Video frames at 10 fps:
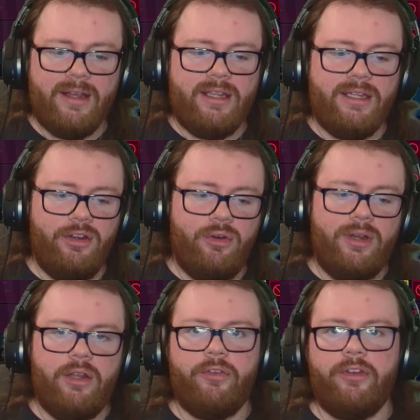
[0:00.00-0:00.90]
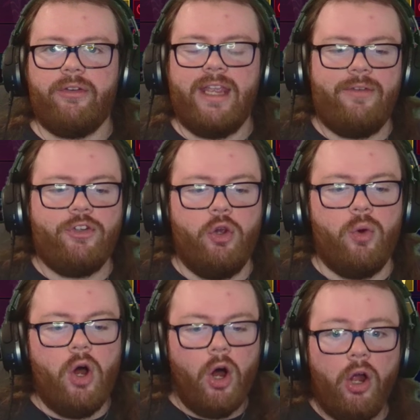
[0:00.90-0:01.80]
You don't necessarily have to go
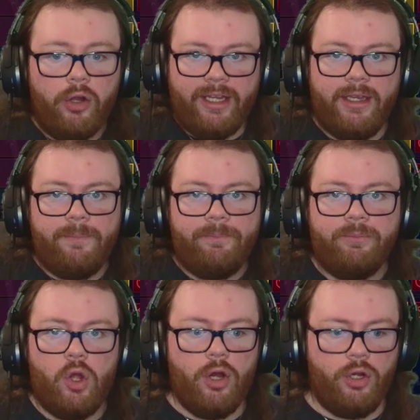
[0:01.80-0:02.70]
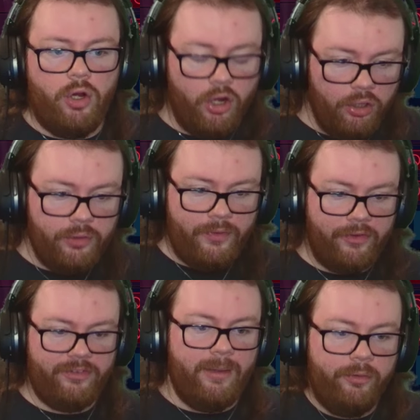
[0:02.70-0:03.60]
all in on all of this
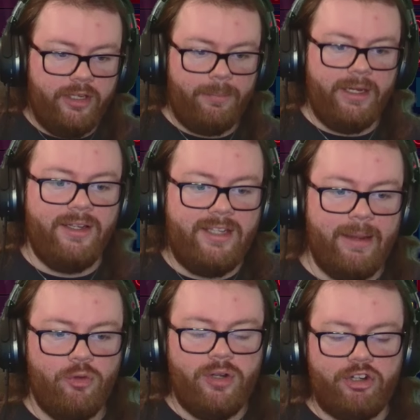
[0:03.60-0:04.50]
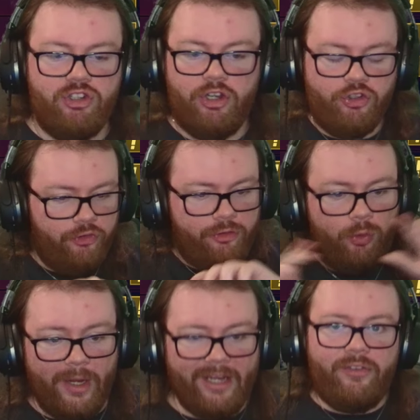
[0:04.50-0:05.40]
double dipping and damage reduction and just
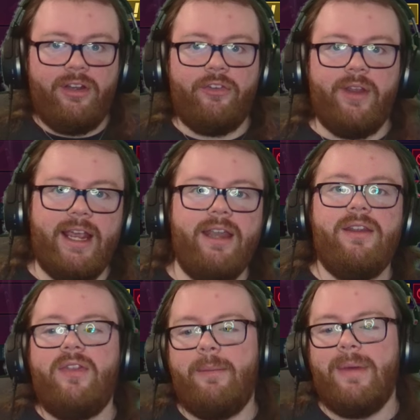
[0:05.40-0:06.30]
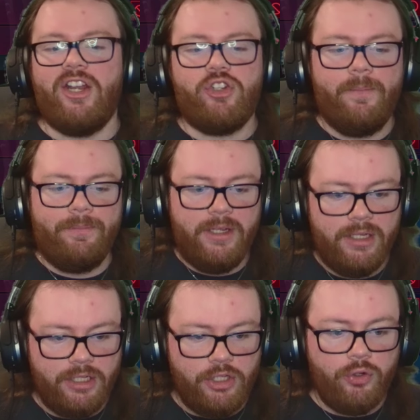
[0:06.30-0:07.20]
craziness like I did that match.
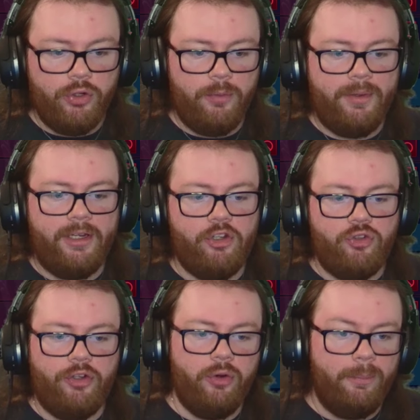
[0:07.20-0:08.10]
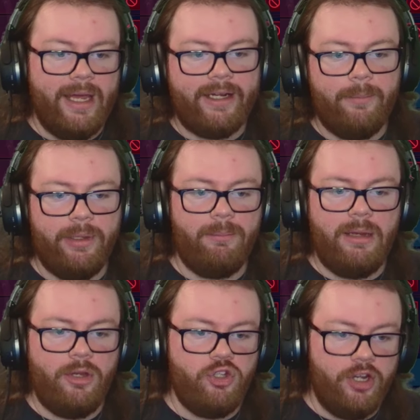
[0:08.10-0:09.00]
You could potentially tone it back a bit,
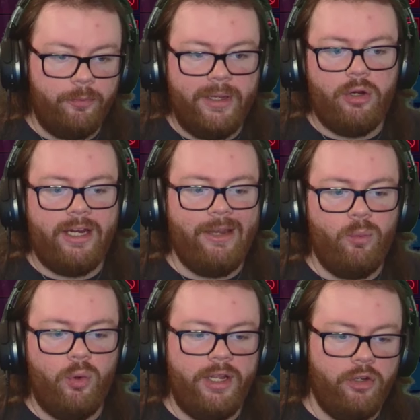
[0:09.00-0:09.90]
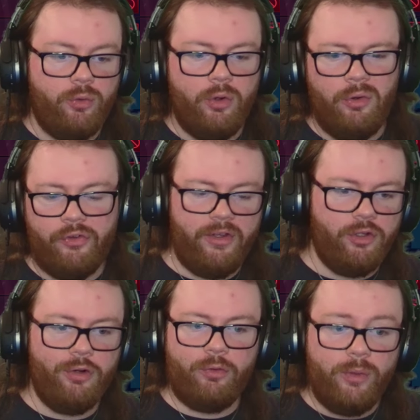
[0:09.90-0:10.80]
maybe just by Arcane Warding and Chronos and then
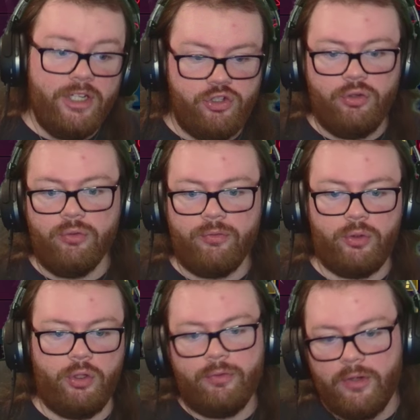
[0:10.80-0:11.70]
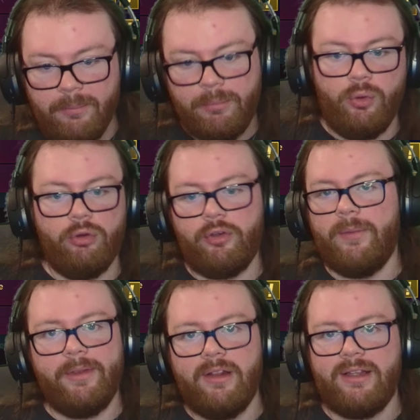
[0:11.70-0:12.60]
go for Rejuve or go for Nimble or
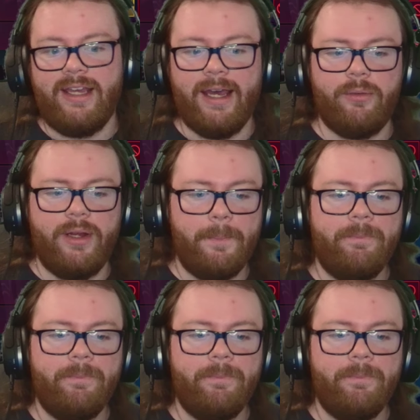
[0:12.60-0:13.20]
something like that, right?